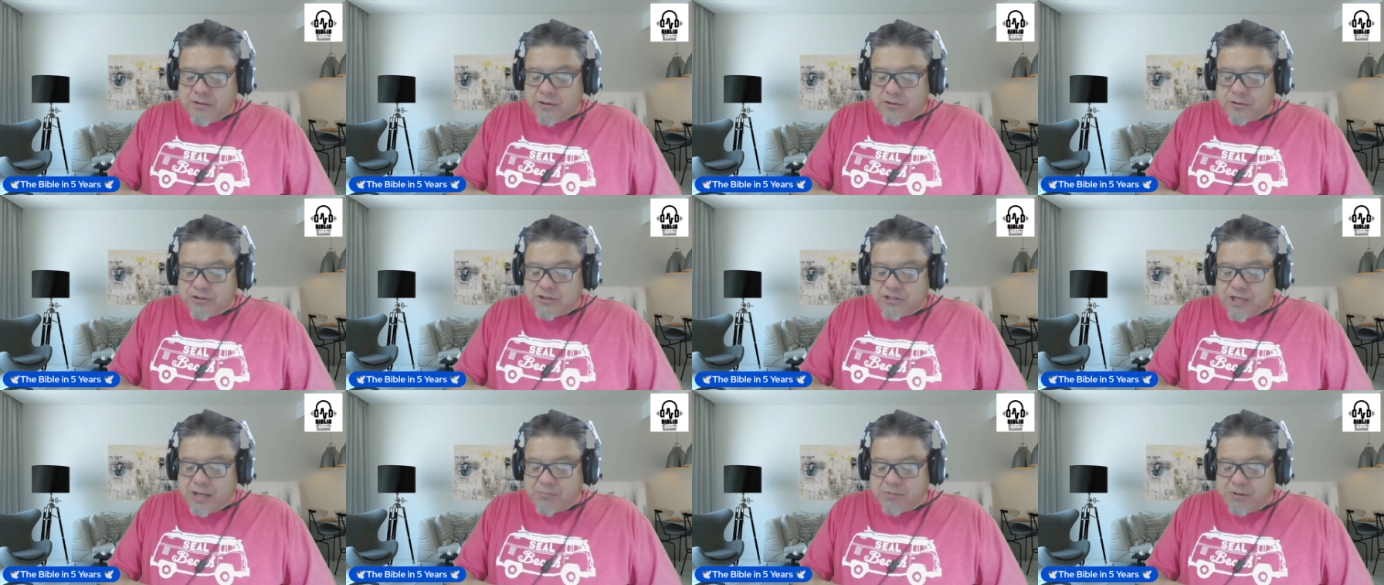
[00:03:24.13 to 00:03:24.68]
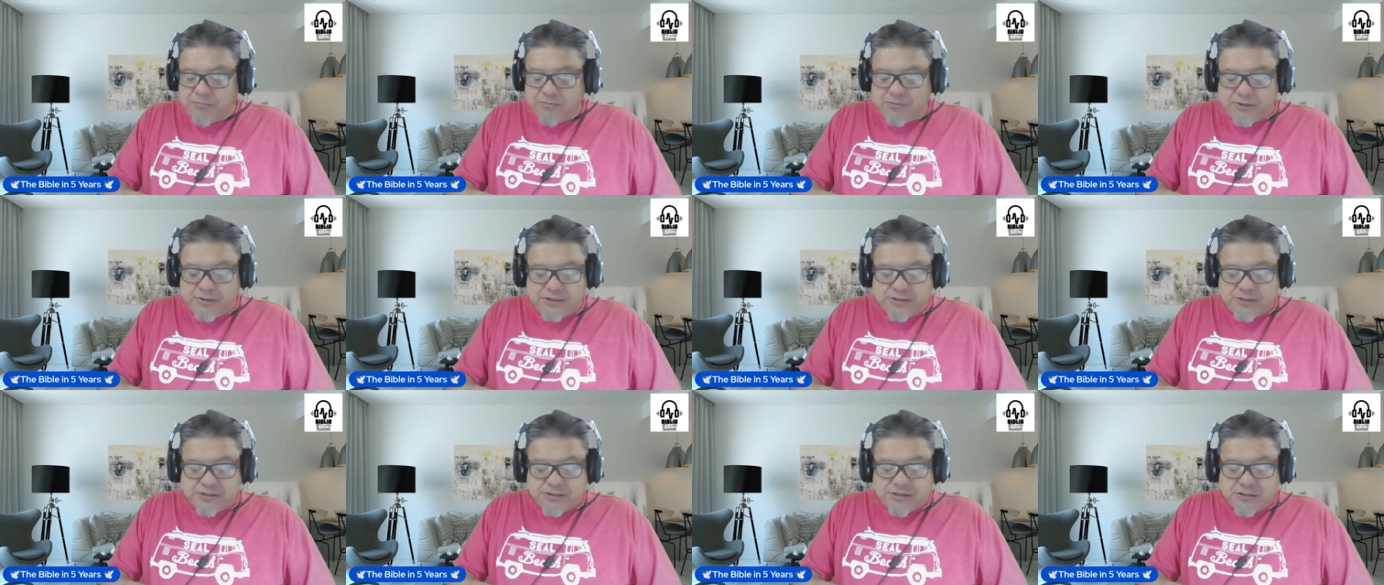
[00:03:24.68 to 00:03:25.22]
On top of
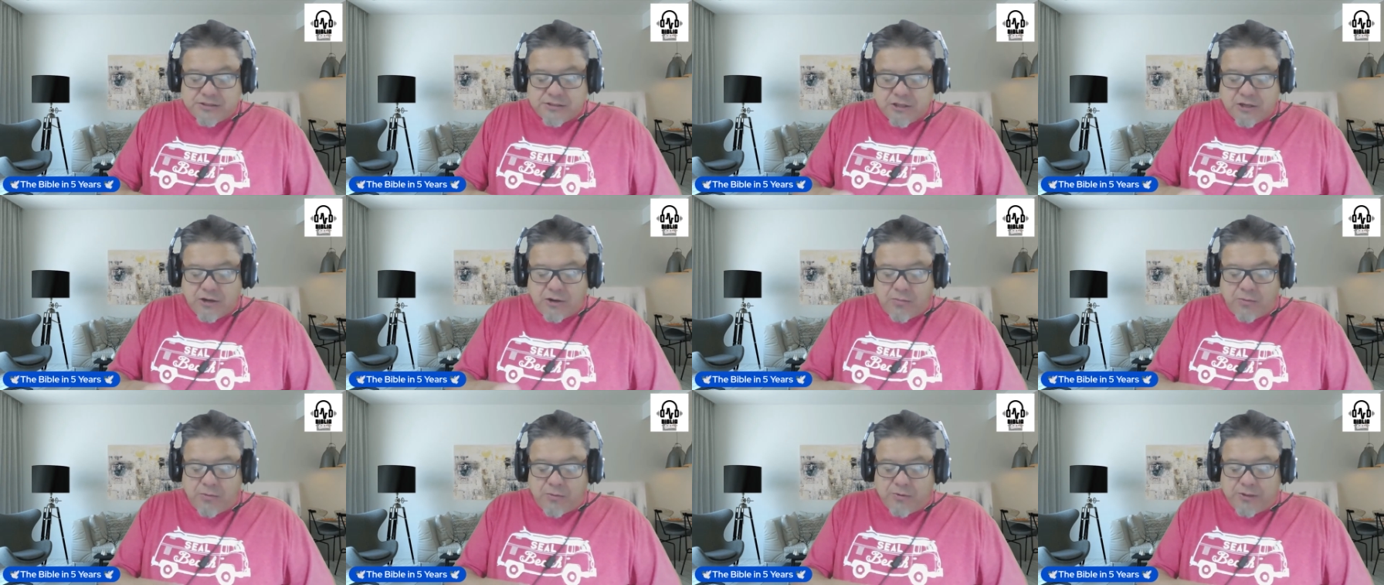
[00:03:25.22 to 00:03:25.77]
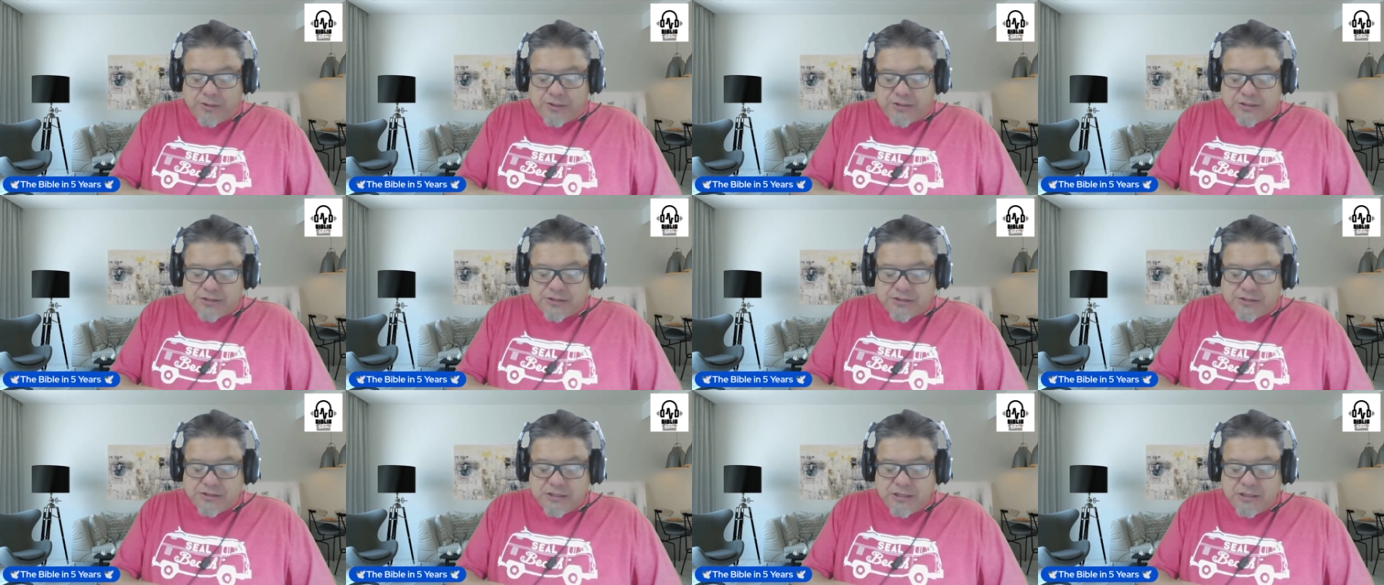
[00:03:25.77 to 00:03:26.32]
these
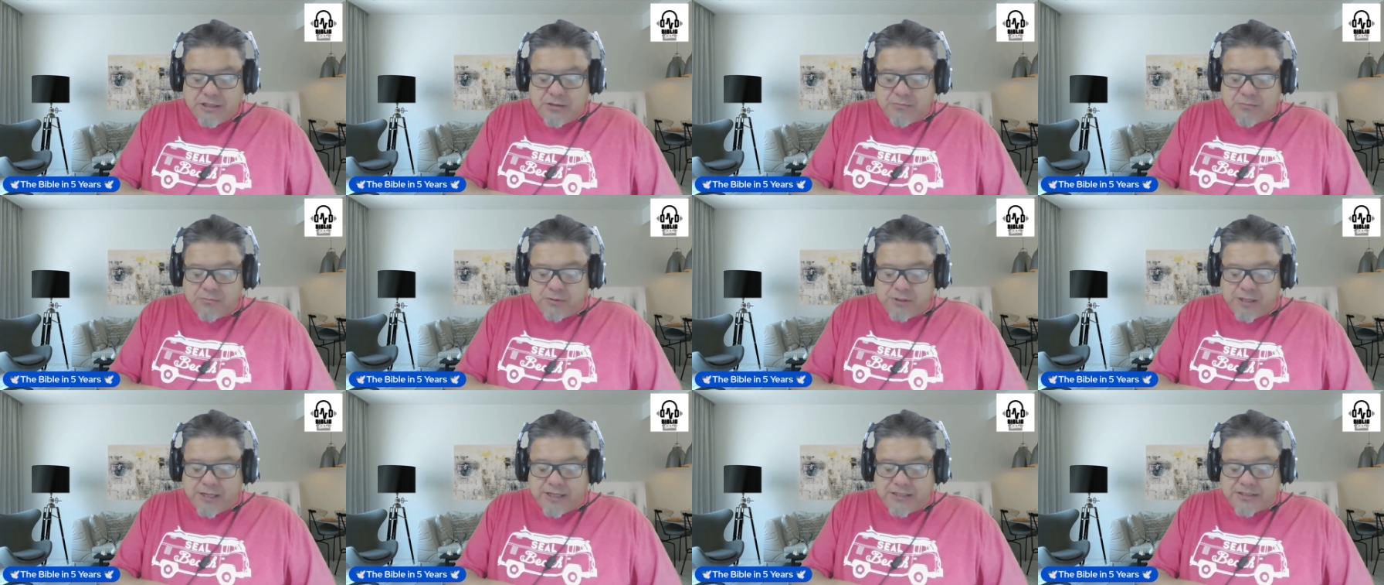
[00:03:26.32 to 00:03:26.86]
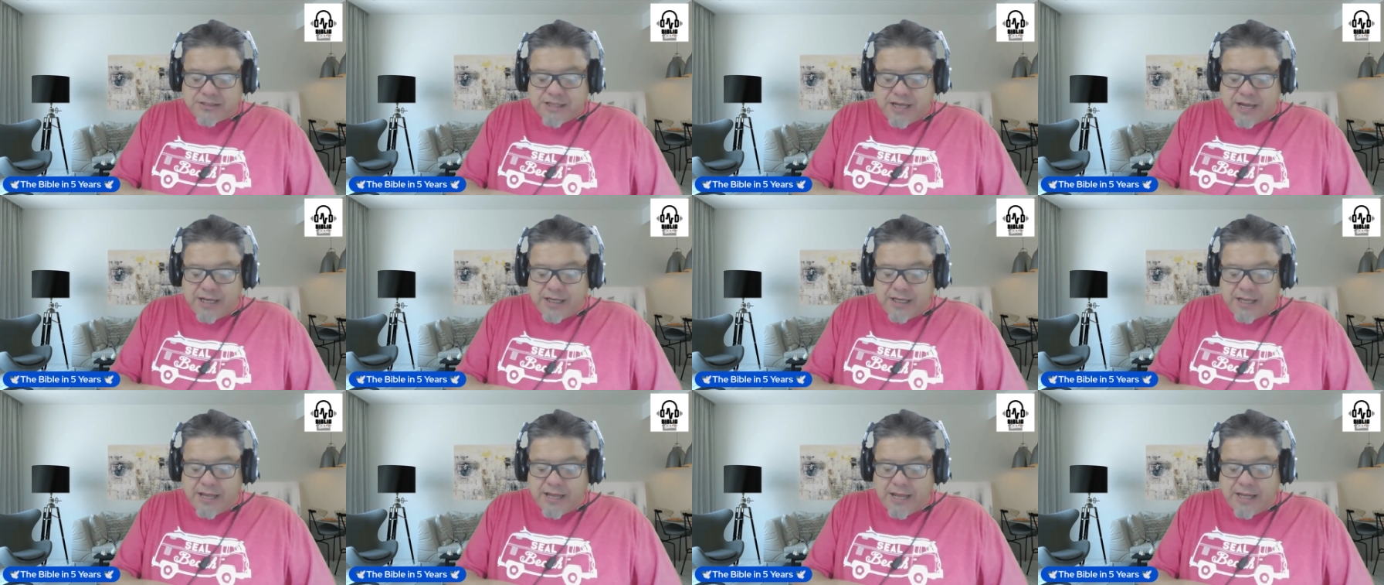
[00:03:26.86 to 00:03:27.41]
coverings, place
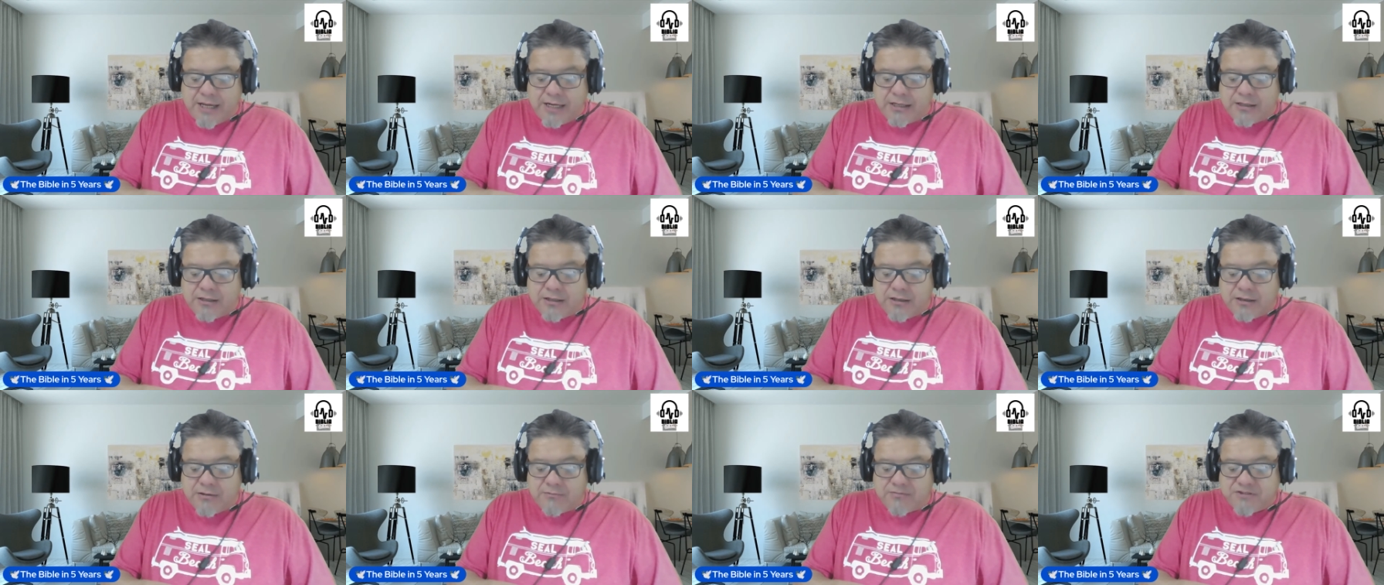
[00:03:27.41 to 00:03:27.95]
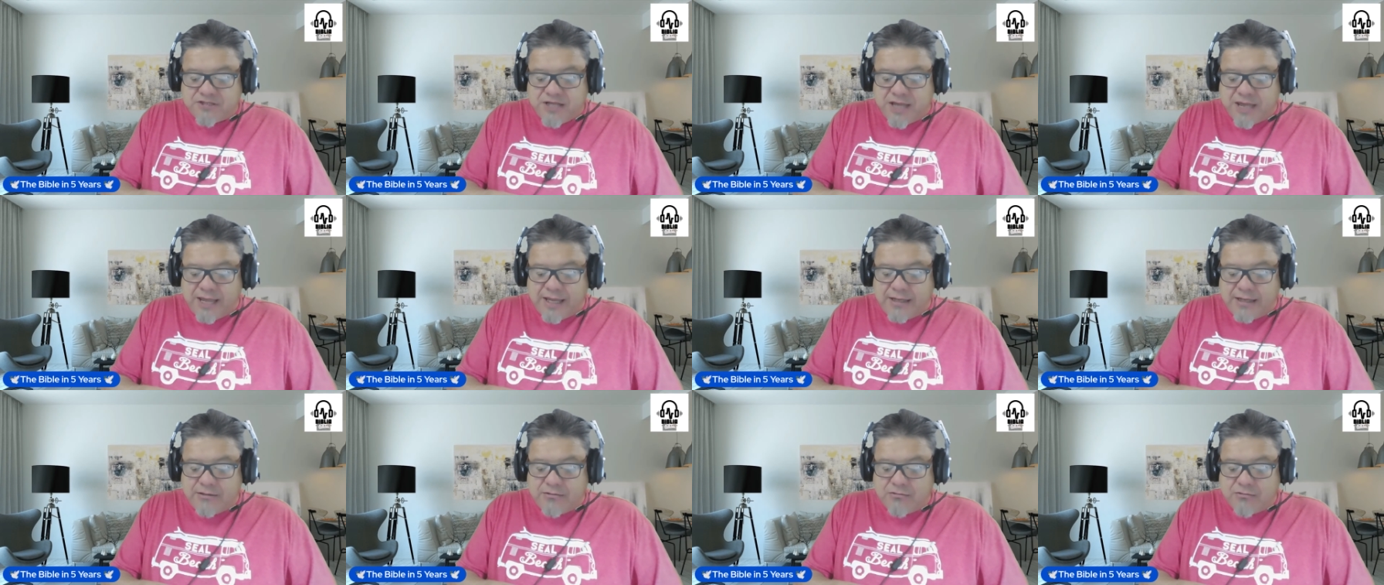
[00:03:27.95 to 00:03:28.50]
a layer of
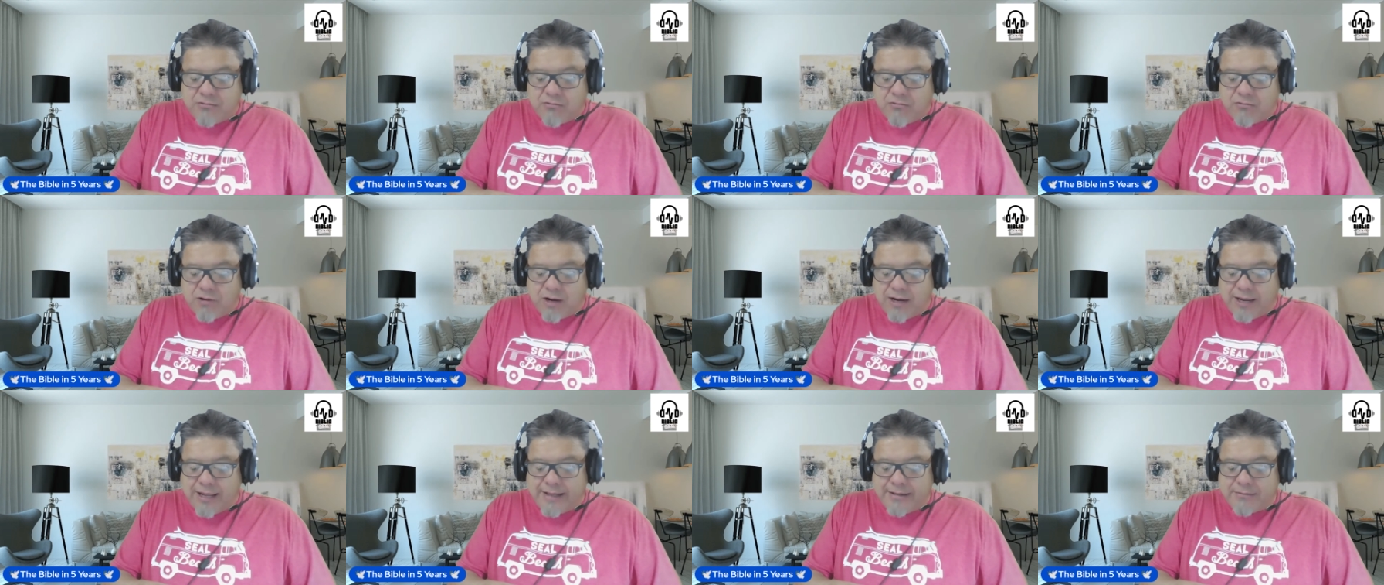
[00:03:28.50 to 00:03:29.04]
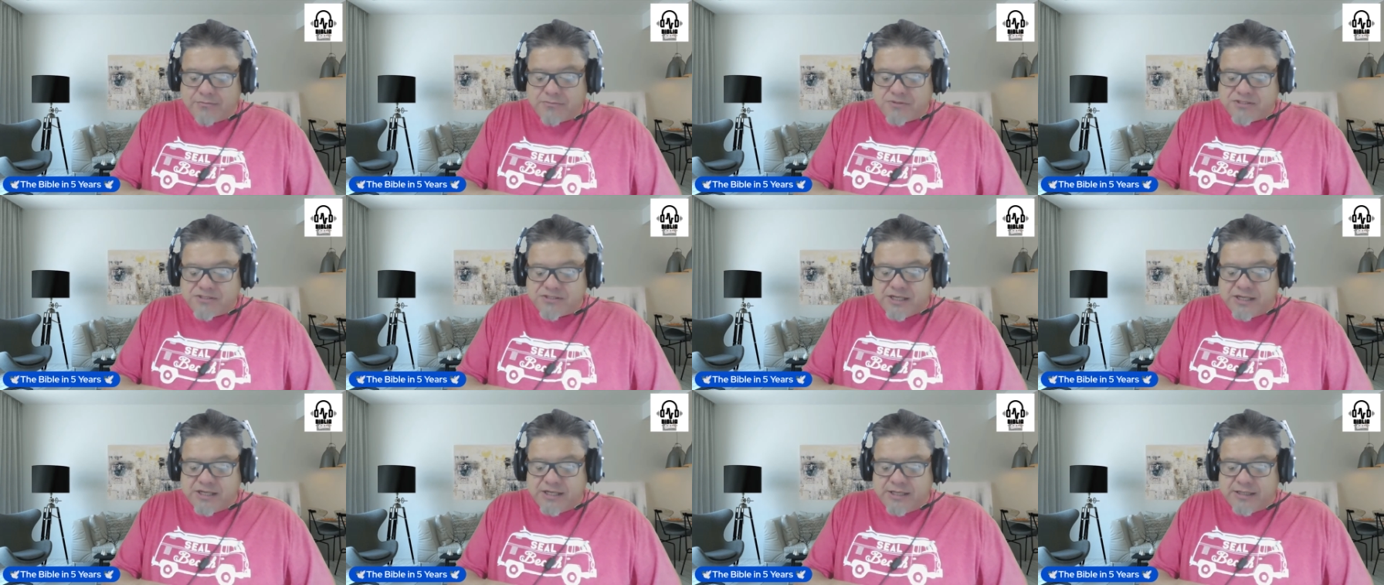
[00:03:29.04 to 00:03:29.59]
10 ram
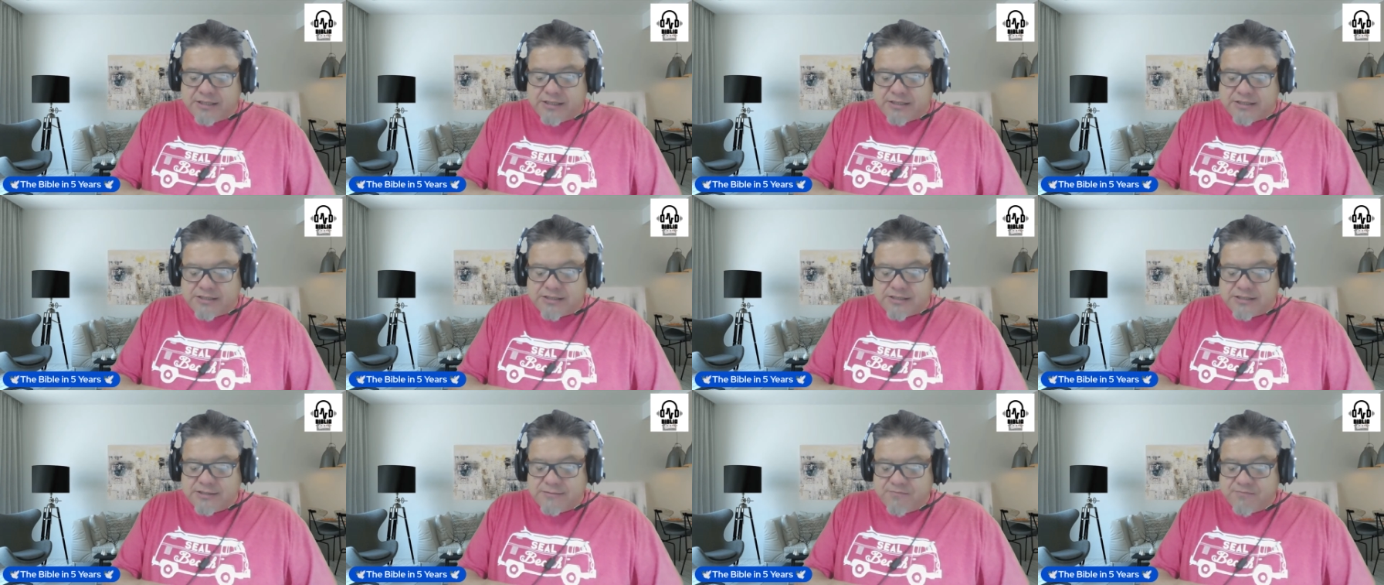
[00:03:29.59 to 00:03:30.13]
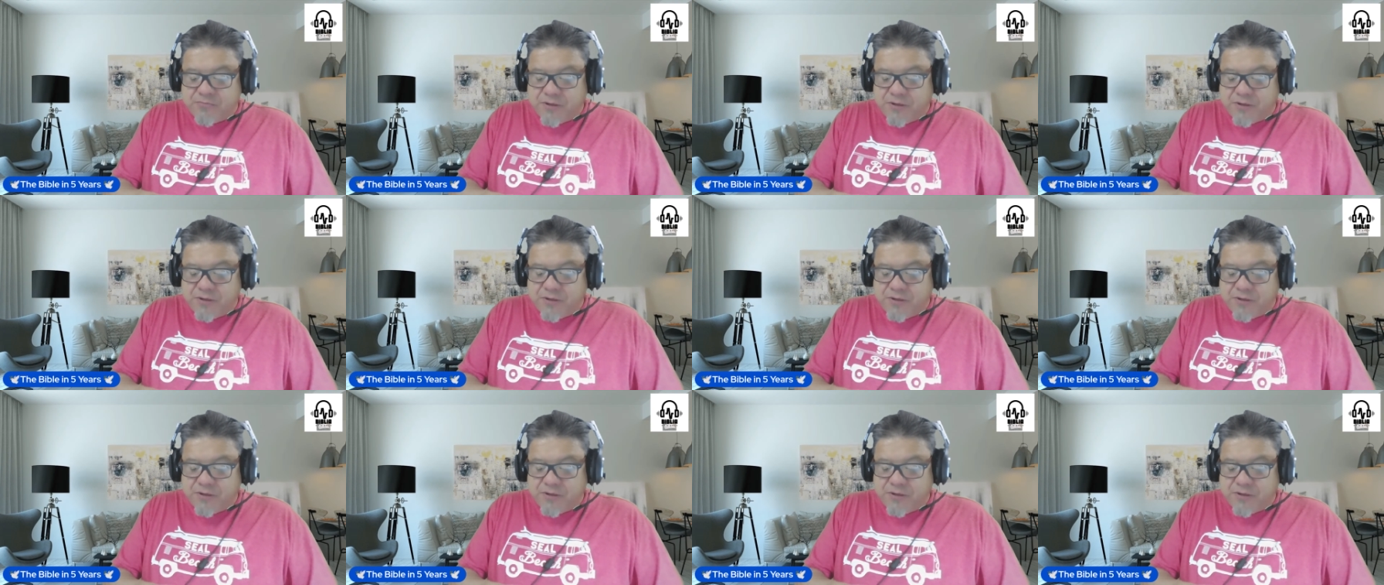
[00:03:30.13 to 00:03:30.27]
skins,